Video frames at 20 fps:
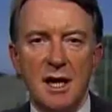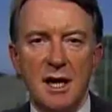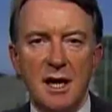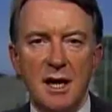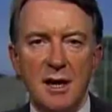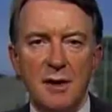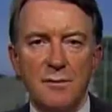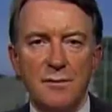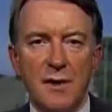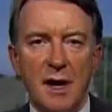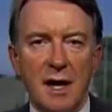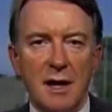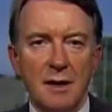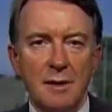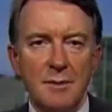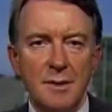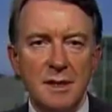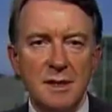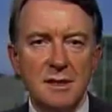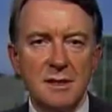
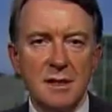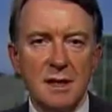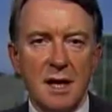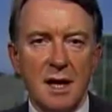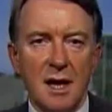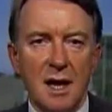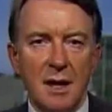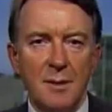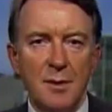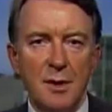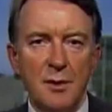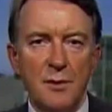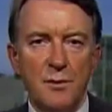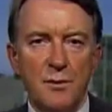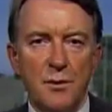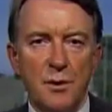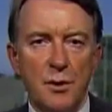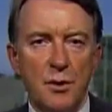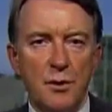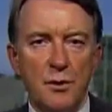environment and climate
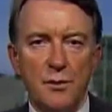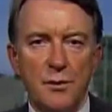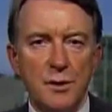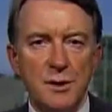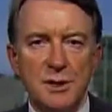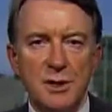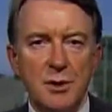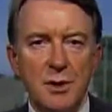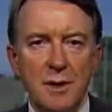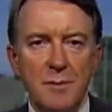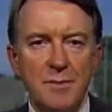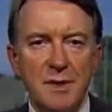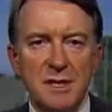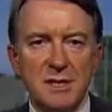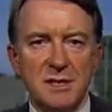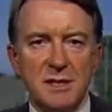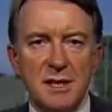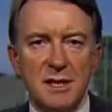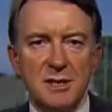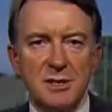for doing
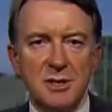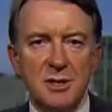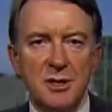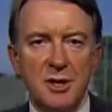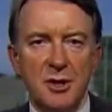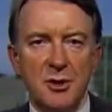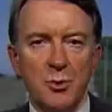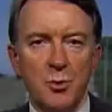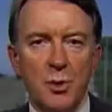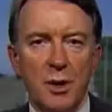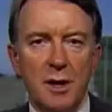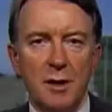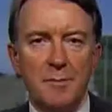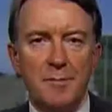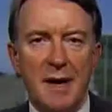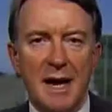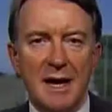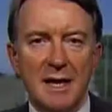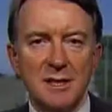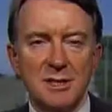business. You know, the World
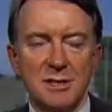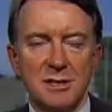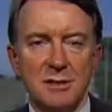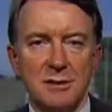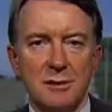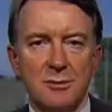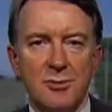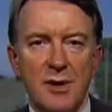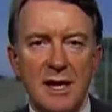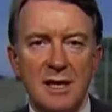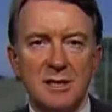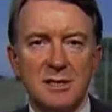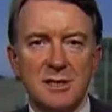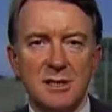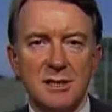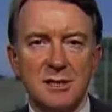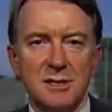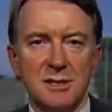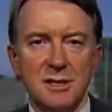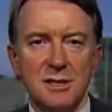Bank still rates
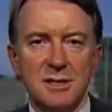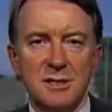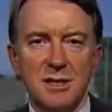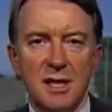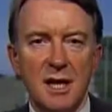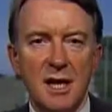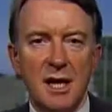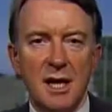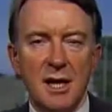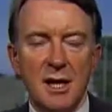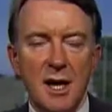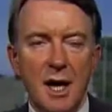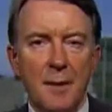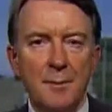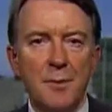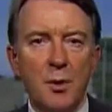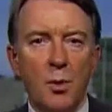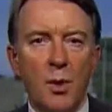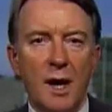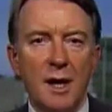us as
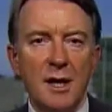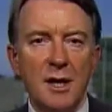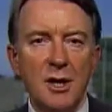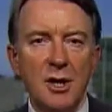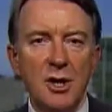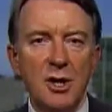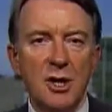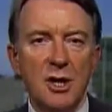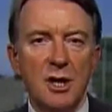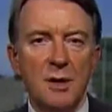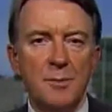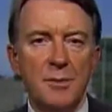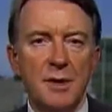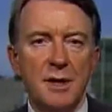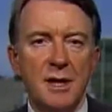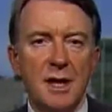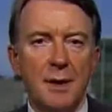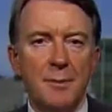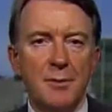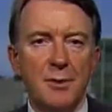#1 in Europe
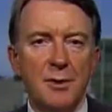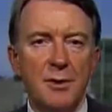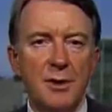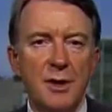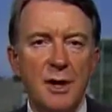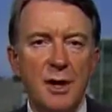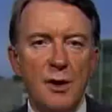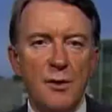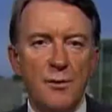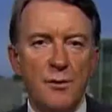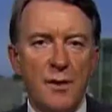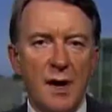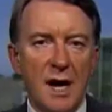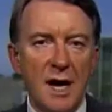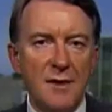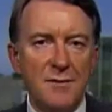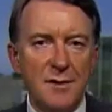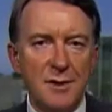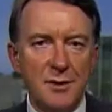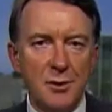and
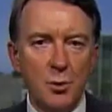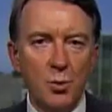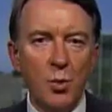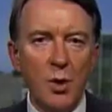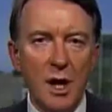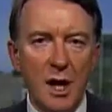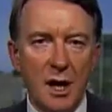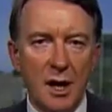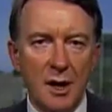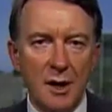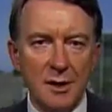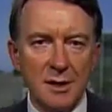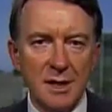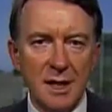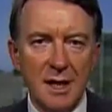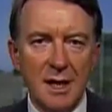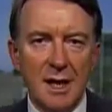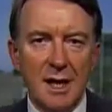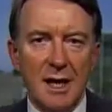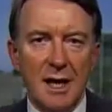#5 in the world.
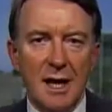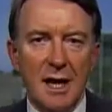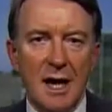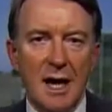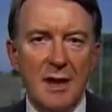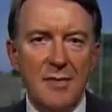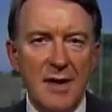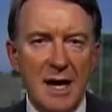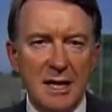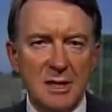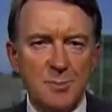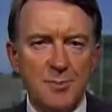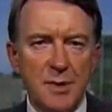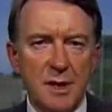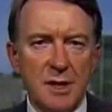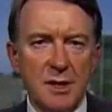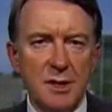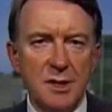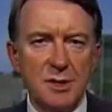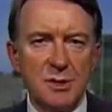And that's
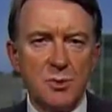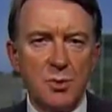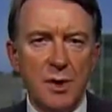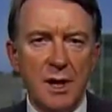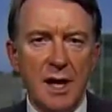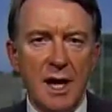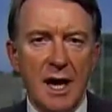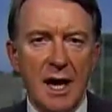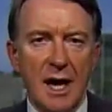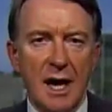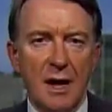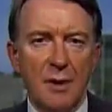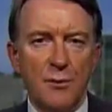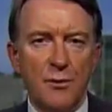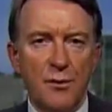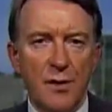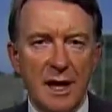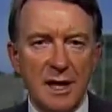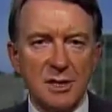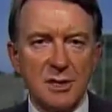because we have
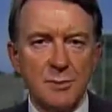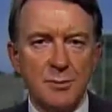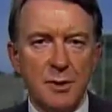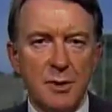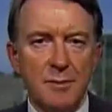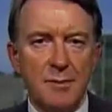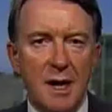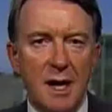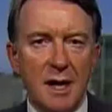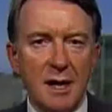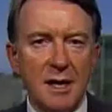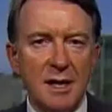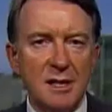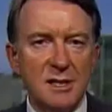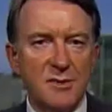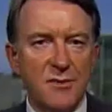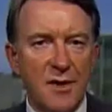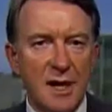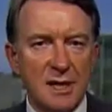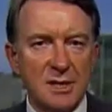flexible
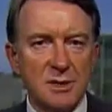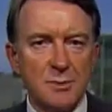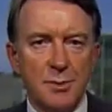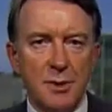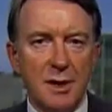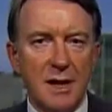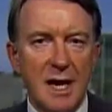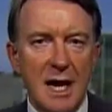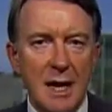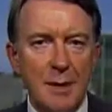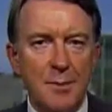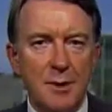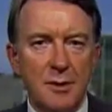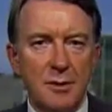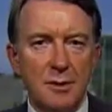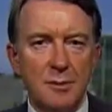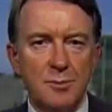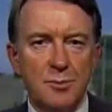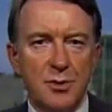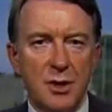markets, flexible
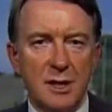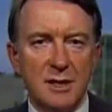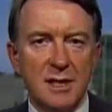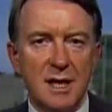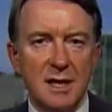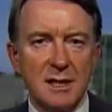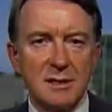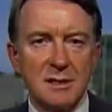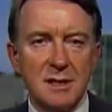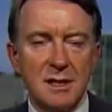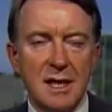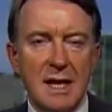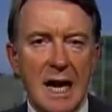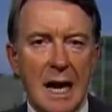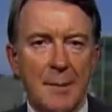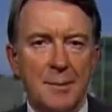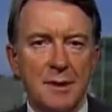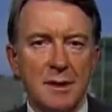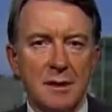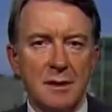labour and product and
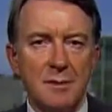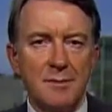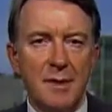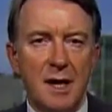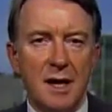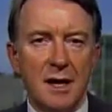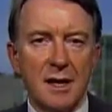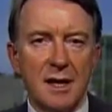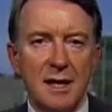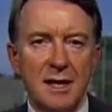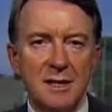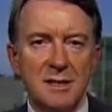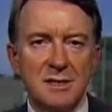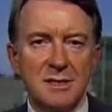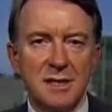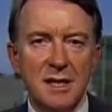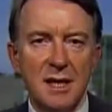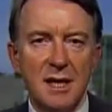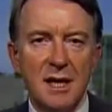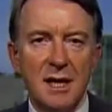capital
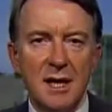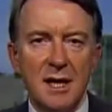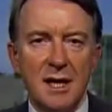markets.